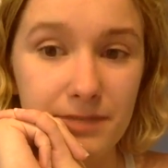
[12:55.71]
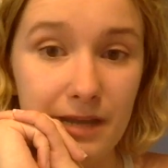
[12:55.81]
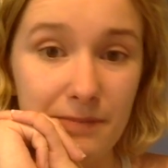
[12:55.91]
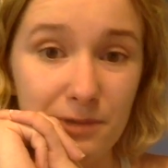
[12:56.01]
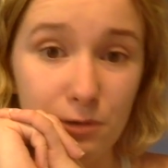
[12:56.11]

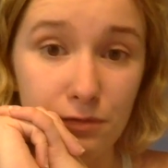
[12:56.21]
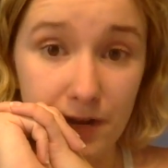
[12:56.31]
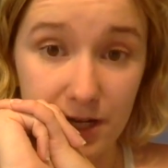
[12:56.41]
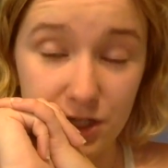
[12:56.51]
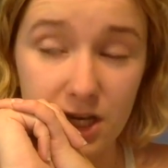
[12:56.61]
damp and old
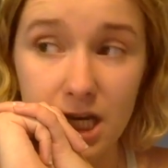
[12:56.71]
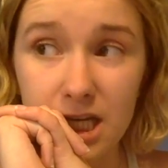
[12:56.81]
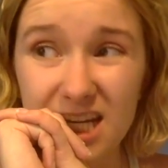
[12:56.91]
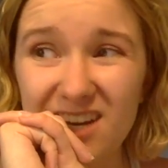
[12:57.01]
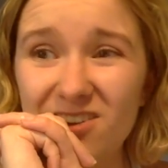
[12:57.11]
fashioned
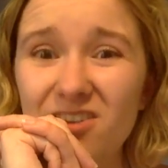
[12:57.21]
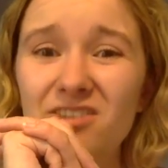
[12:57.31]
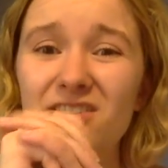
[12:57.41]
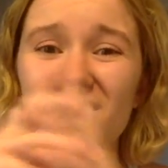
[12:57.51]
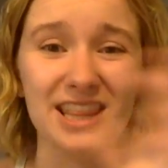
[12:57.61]
in
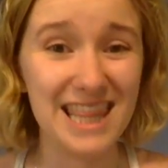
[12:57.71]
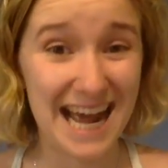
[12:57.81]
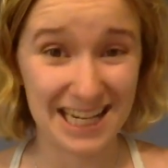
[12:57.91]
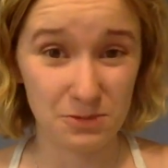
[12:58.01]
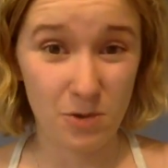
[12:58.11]
here.
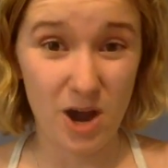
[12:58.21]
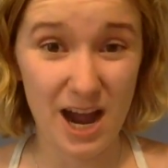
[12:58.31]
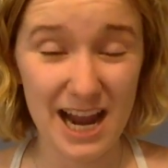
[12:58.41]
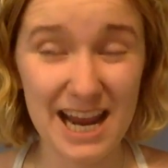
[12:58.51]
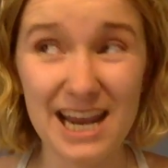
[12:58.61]
That's
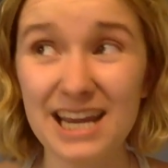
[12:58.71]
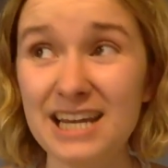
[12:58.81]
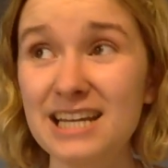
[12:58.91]
why.